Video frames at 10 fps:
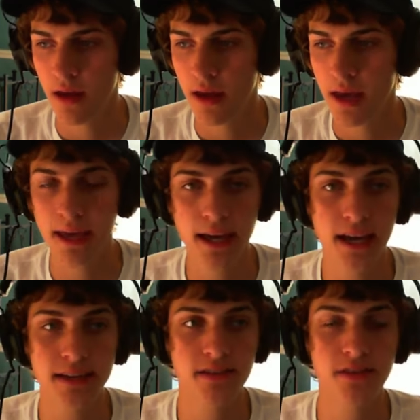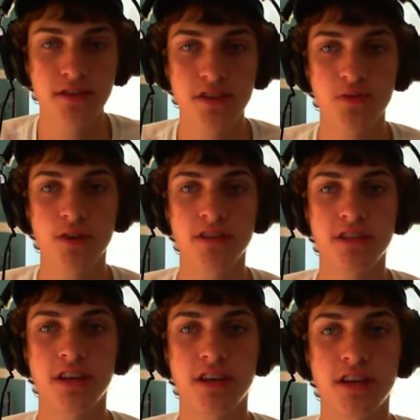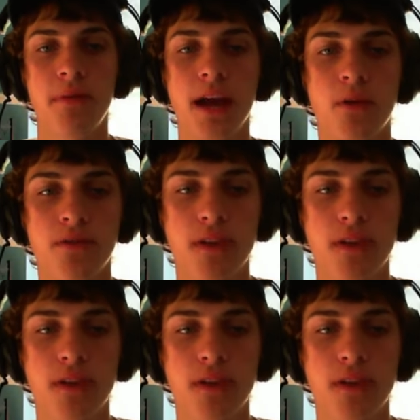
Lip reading: Hey guys, this is Risk here, back with